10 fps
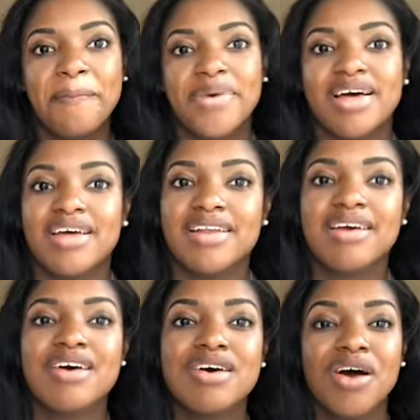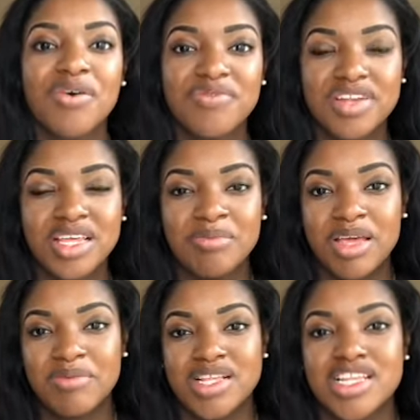But hopefully
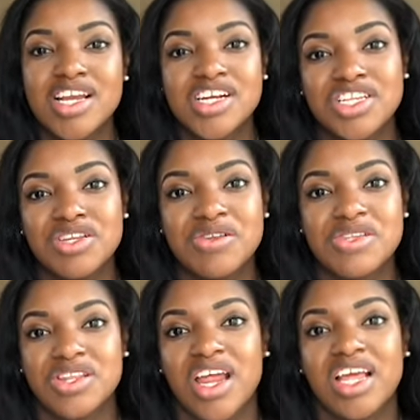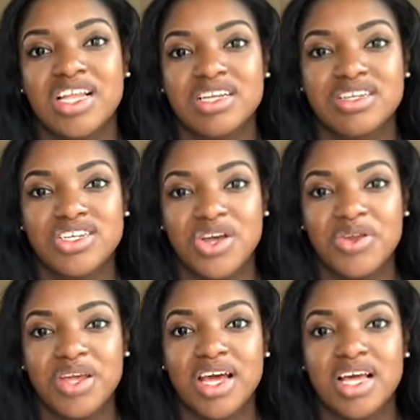baby's here soon so that I can show
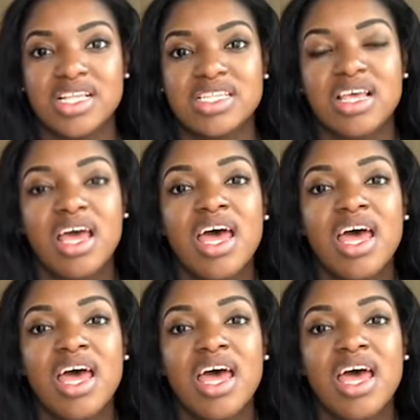you guys.